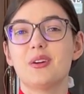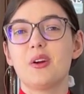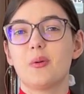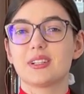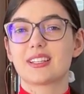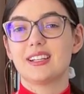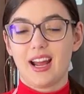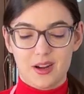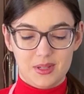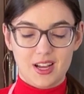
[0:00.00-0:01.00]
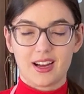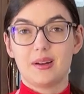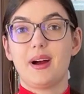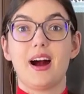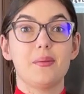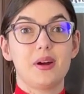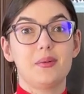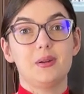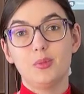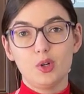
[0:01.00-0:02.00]
we're just gonna kind of be talking about
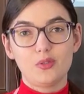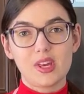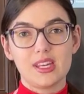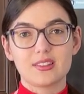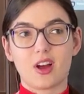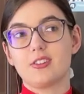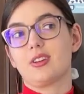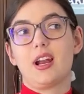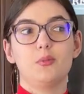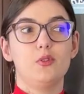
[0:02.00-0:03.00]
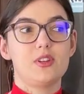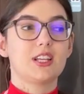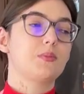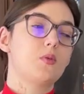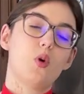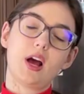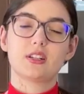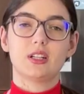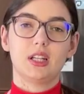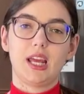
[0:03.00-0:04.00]
upcoming movies, also kind of movies I've been
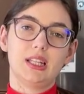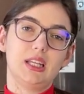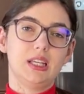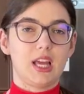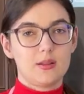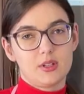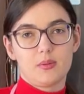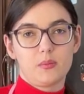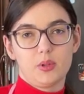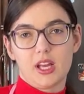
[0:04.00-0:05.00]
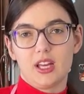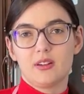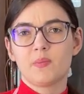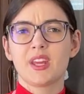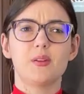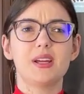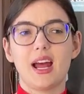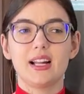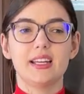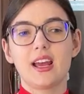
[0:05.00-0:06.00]
watching lately, games I've been playing. It'll be
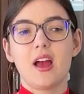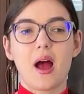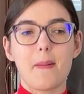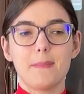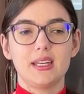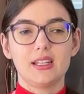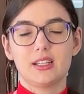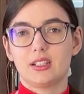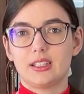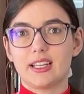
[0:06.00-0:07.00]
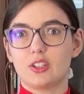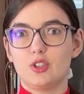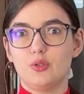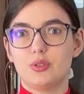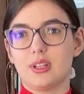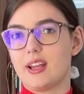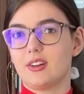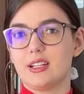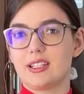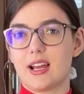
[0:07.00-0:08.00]
kind of like a mini little like
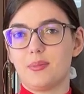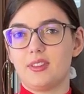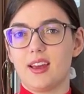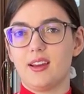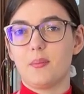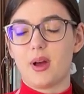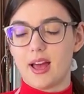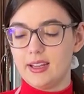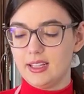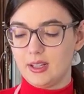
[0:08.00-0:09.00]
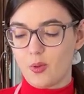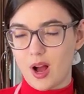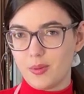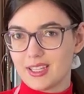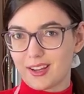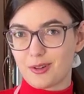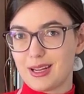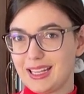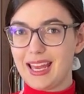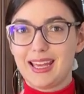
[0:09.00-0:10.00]
newsletter-y type thing, but while we decorate
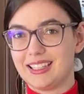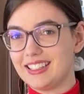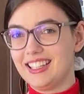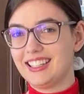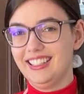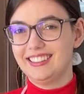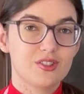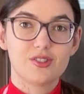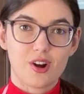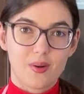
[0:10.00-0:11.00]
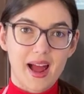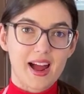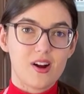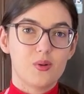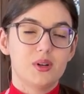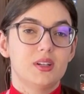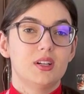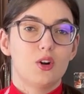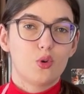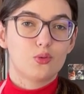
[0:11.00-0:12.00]
a cake. So how
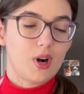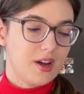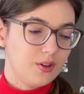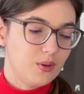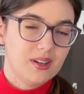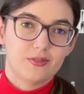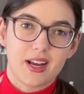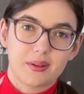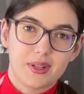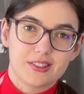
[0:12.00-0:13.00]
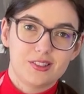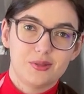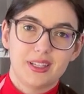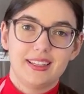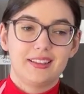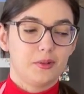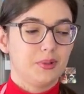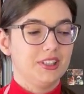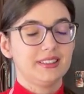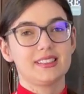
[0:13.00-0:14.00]
Ro recommends doing it in her
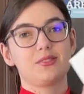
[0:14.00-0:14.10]
book, because